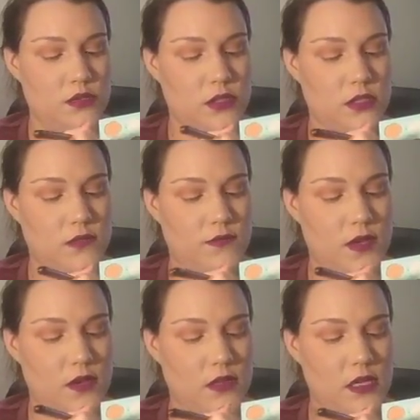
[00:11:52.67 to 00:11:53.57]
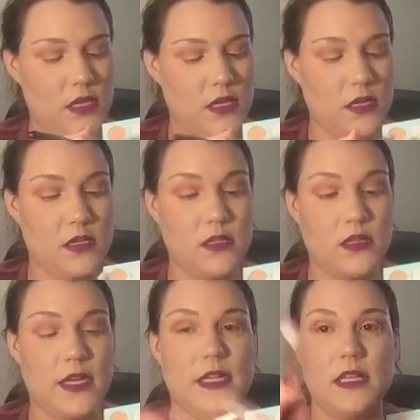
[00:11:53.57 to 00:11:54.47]
just very
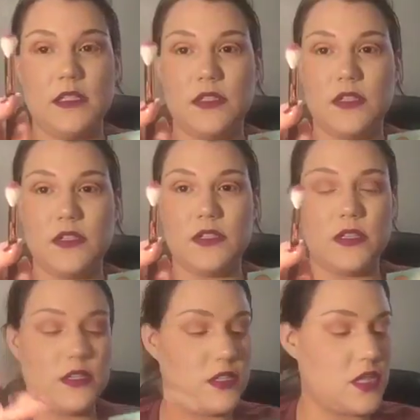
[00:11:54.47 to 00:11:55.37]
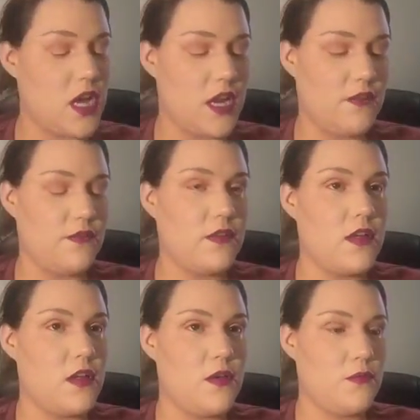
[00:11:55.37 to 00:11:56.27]
lightly. So there's a ton of
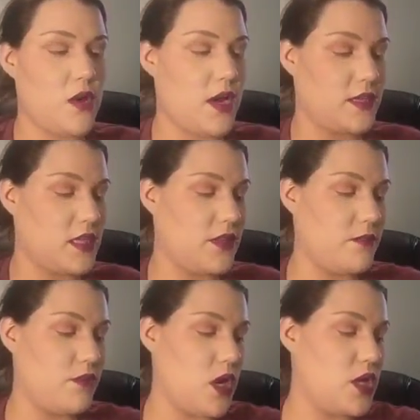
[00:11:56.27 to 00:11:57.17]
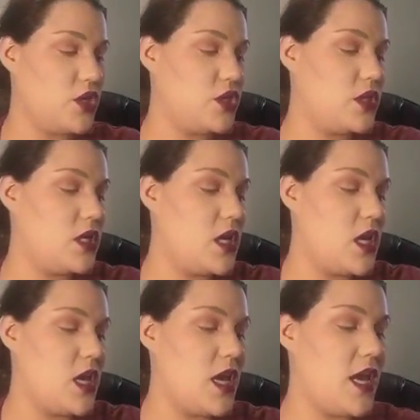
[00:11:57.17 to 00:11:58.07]
product on the brush.
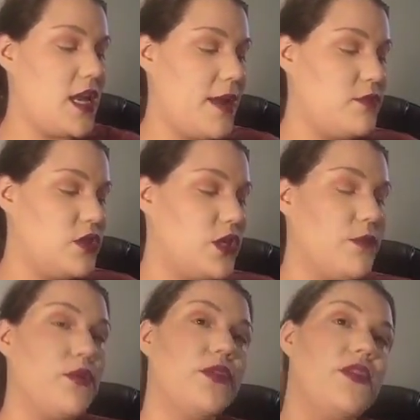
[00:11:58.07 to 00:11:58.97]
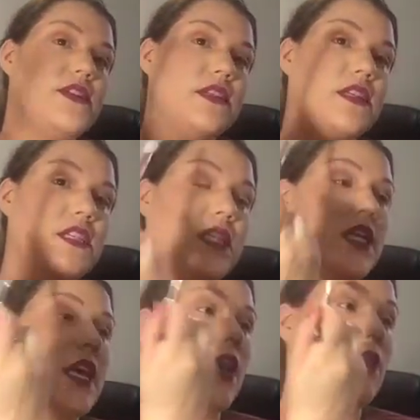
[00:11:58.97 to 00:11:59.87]
And I'm just going to put this into the